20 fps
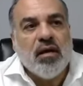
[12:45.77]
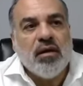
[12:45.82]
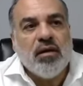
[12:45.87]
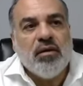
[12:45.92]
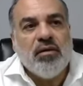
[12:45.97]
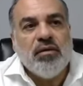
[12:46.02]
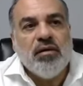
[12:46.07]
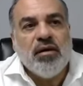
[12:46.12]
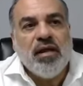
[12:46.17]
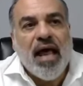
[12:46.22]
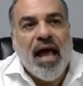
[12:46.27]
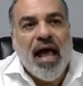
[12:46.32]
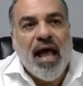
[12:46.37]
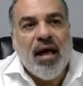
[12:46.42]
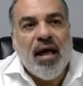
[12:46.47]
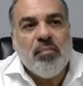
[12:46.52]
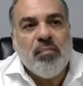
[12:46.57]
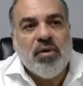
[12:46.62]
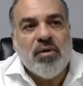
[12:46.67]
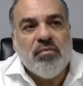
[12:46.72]
Could it
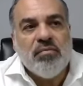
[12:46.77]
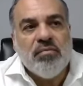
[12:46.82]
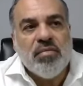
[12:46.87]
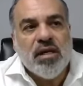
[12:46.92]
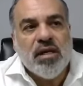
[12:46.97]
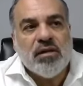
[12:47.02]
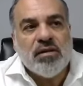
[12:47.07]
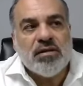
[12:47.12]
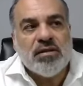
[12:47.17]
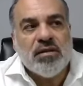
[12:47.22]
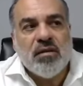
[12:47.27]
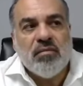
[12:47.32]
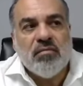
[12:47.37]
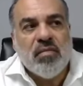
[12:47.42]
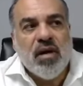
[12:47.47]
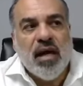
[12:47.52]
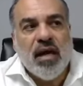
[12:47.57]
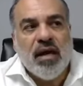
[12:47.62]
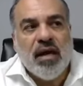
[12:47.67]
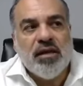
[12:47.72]
happen because
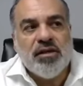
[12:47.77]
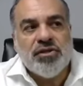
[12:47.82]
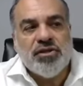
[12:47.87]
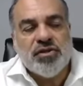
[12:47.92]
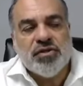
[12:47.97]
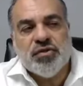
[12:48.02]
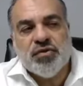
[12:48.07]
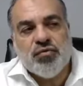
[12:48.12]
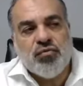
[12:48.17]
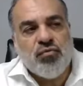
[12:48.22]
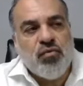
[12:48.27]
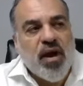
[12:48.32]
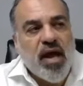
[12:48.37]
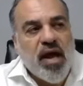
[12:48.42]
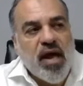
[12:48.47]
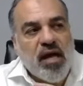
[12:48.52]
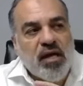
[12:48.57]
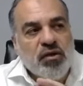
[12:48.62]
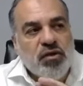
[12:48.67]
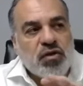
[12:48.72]
somebody just
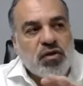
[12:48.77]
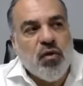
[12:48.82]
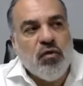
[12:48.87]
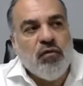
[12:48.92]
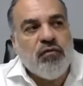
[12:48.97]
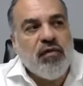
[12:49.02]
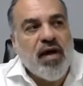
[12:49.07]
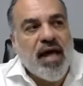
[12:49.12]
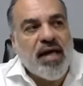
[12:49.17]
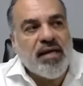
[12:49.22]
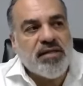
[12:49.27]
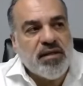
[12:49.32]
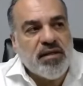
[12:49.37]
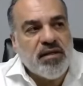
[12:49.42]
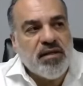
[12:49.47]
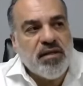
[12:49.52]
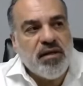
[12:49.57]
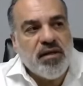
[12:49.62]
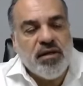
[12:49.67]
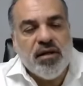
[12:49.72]
ran so fast and
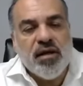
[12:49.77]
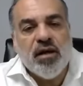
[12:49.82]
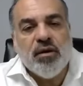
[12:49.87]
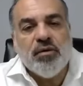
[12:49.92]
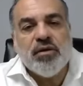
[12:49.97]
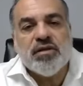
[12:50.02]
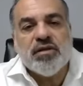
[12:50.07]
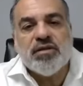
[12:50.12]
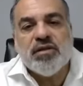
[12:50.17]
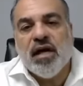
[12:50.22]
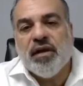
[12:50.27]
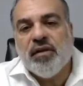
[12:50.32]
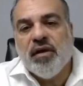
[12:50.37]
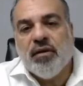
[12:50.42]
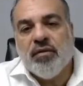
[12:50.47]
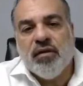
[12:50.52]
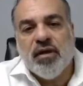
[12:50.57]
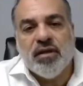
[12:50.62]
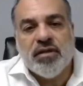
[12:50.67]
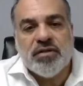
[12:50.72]
didn't notice that
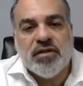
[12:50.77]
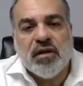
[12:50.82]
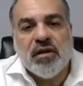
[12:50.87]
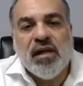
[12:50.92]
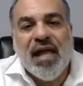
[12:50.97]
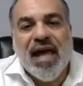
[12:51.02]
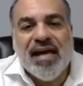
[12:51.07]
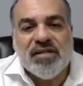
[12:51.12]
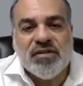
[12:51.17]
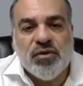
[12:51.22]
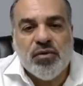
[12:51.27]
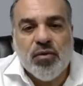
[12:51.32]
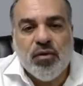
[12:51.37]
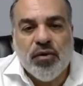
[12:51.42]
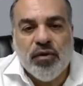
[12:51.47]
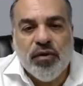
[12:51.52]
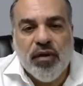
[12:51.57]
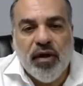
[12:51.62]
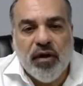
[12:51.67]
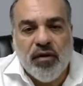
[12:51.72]
there is a glass
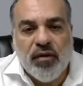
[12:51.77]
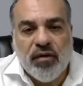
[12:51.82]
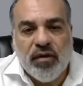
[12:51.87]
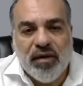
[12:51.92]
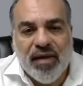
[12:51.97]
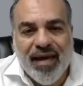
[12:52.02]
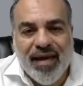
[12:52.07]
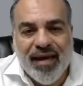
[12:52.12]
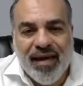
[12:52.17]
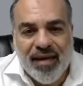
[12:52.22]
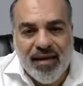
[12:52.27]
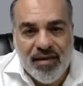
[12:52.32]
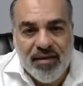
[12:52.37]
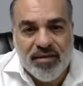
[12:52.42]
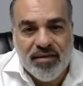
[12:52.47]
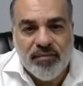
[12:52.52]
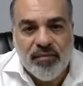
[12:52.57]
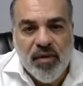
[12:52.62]
door there and they hit